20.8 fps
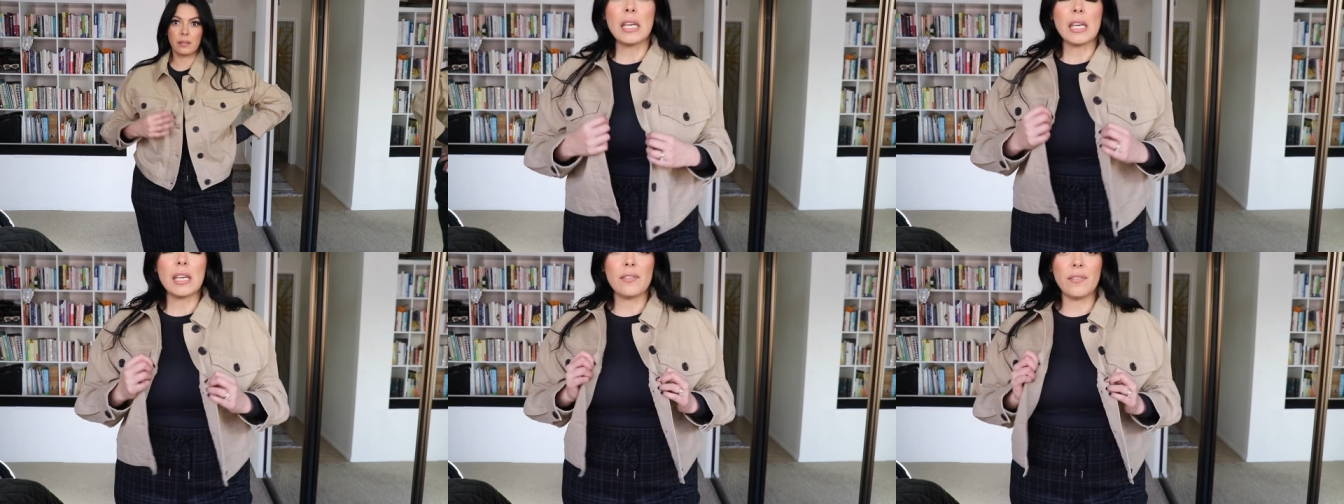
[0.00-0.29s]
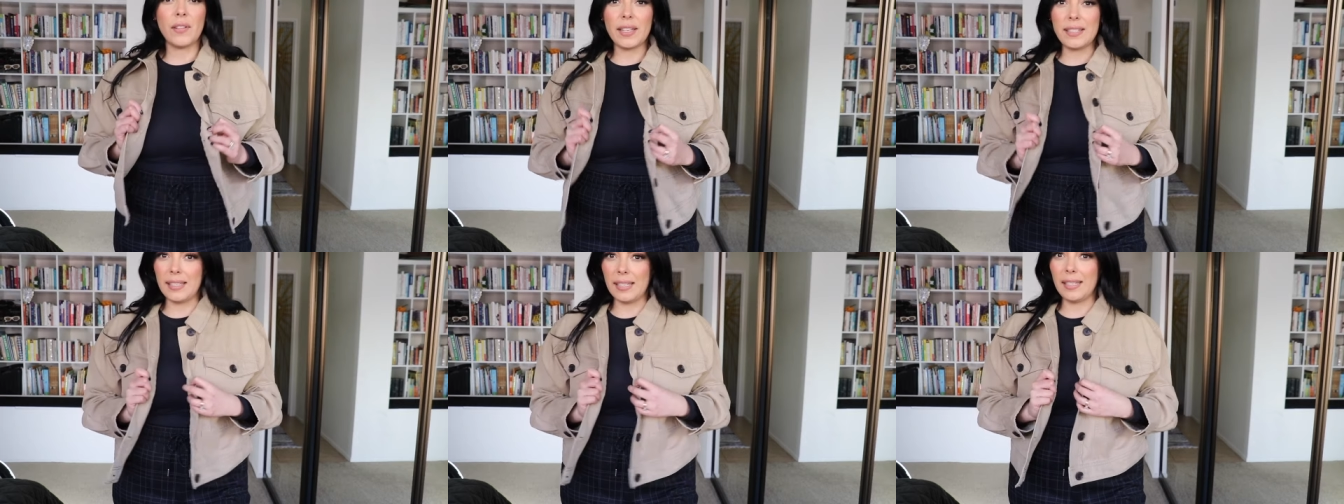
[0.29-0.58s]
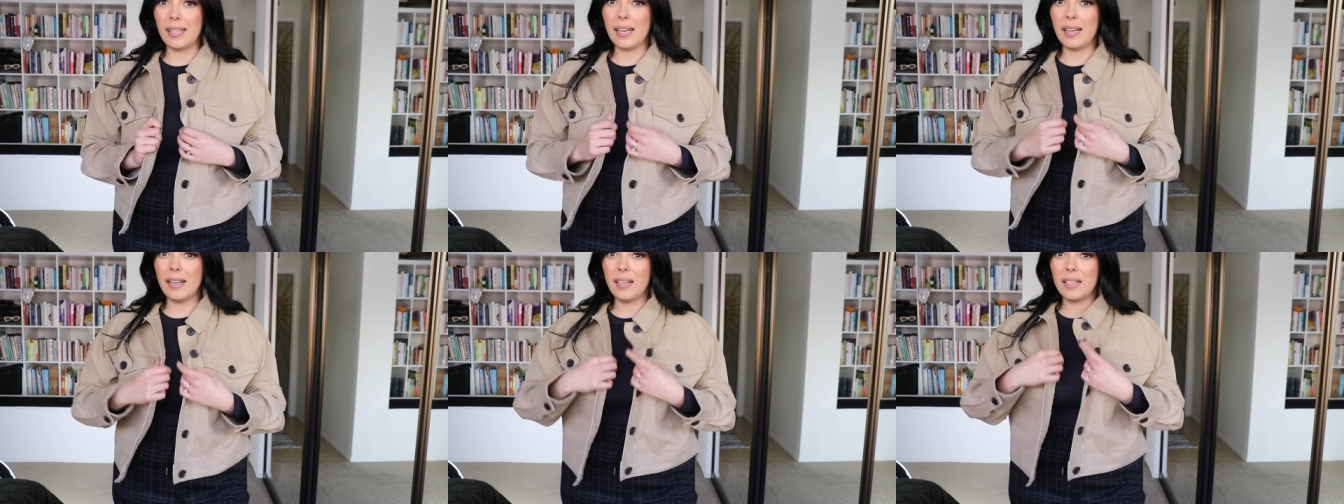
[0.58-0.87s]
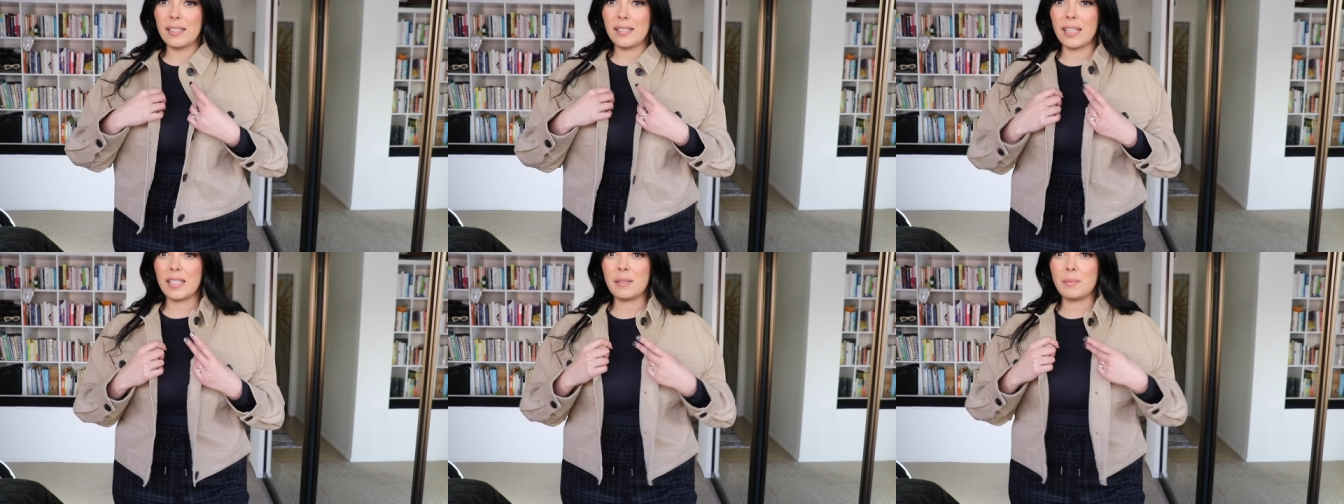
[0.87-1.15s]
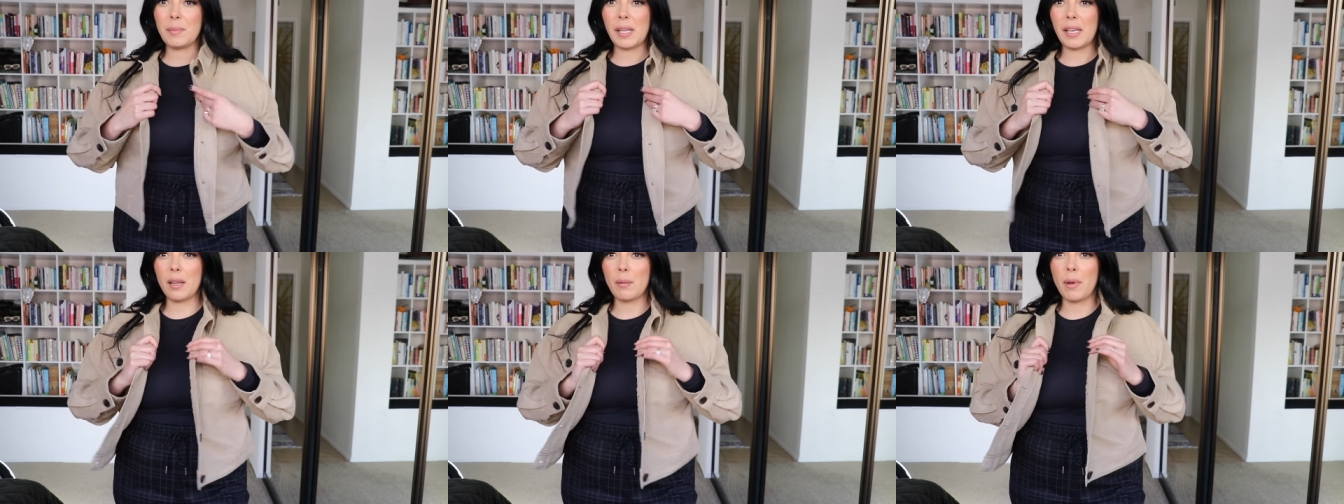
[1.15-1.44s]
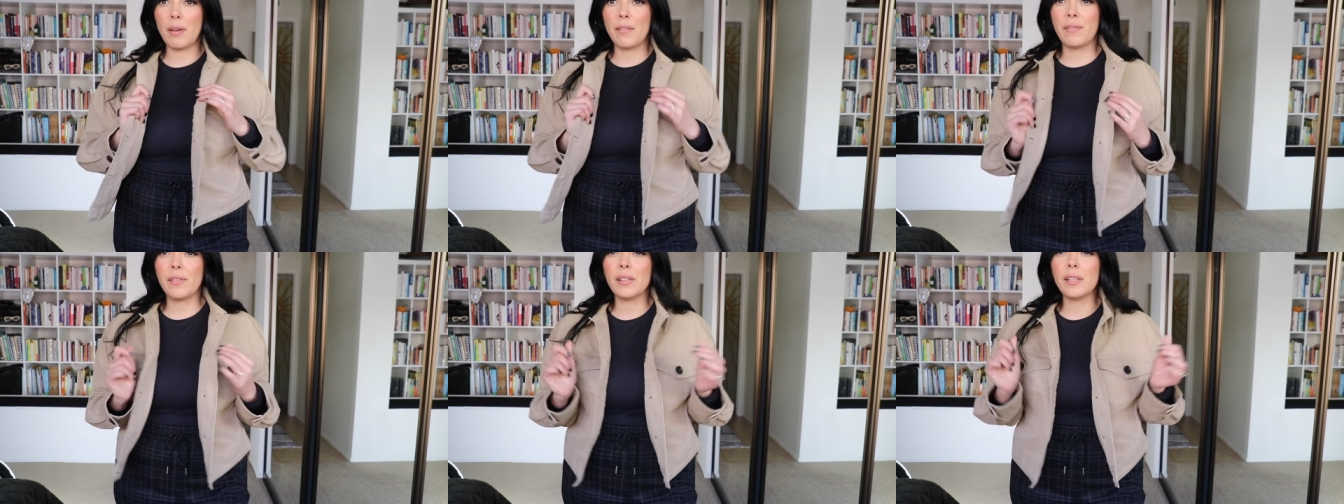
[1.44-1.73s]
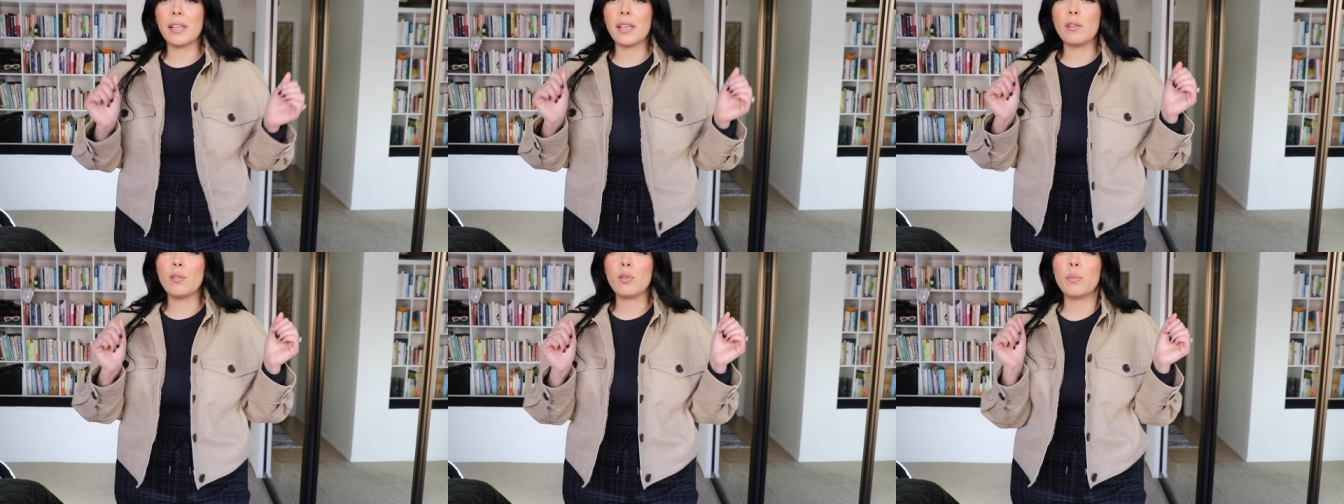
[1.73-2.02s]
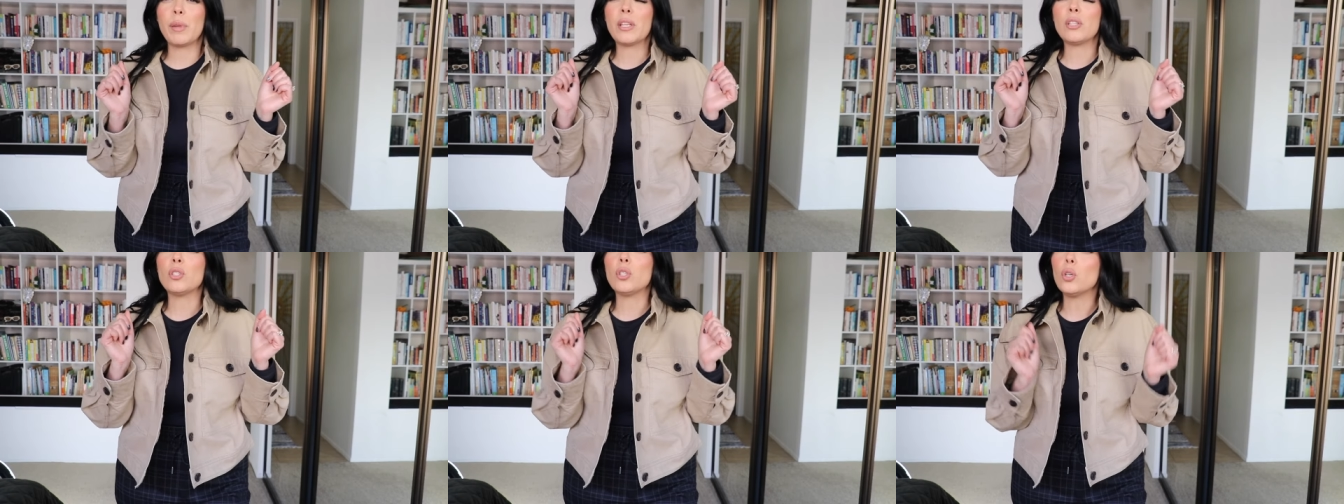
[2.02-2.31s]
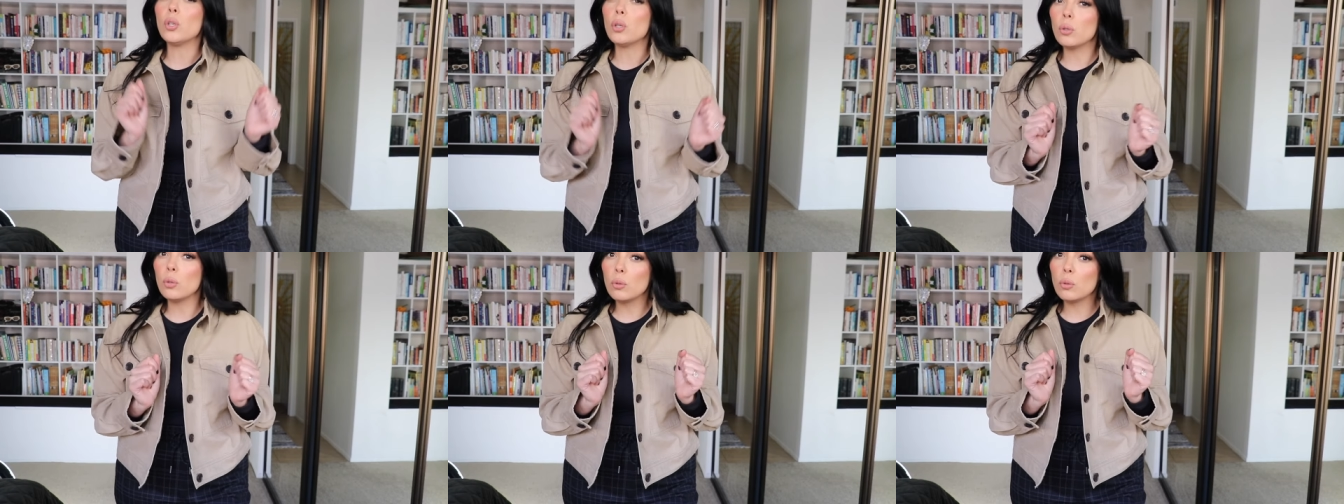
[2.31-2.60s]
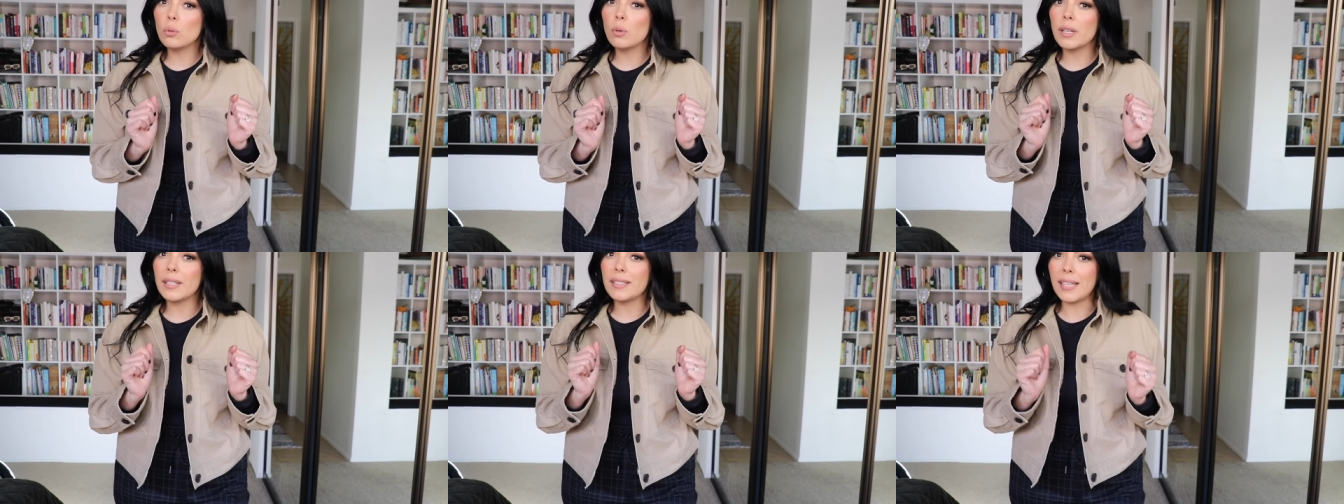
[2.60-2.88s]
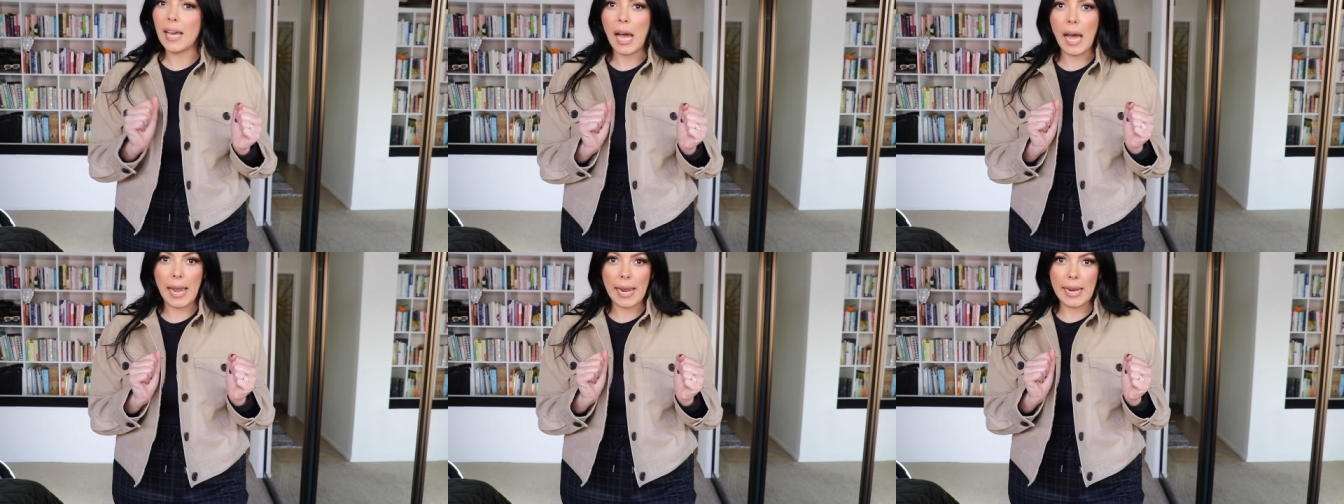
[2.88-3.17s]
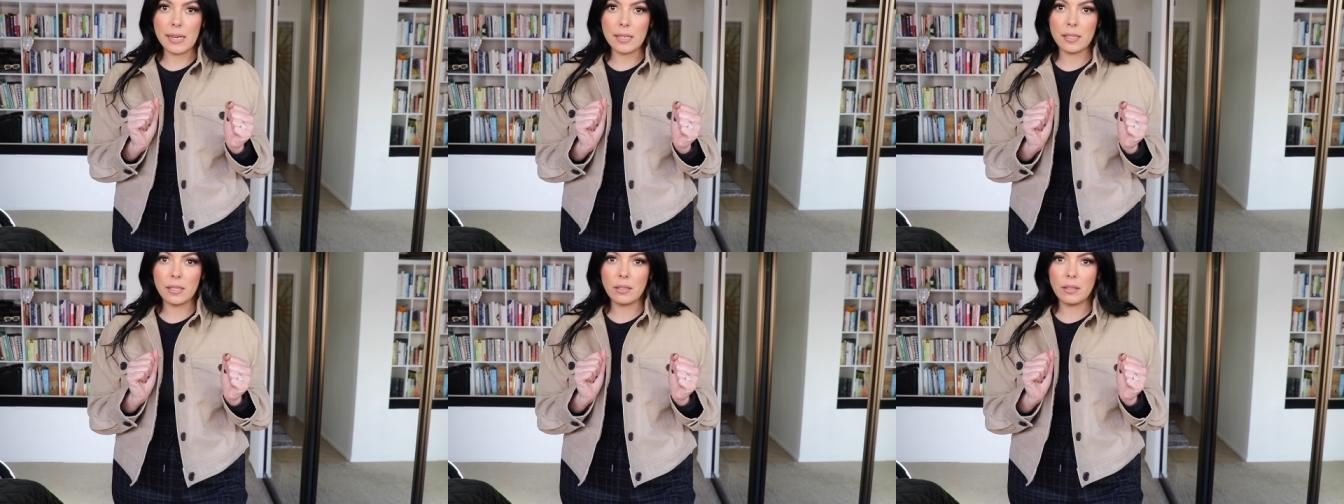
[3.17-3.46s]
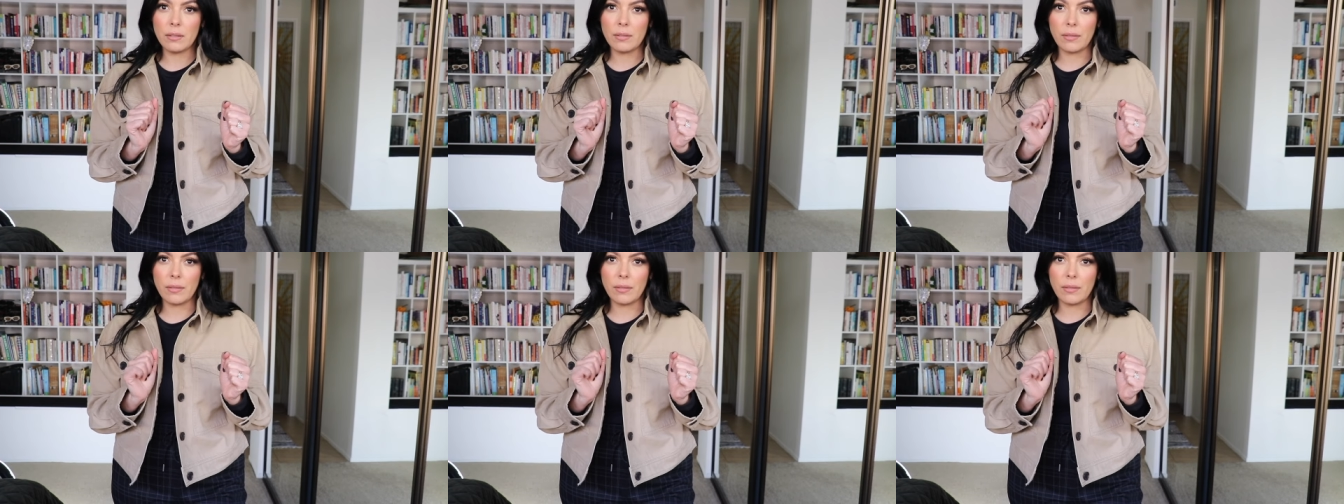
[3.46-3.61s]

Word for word: If I did get in a size medium, I feel like it would be too tight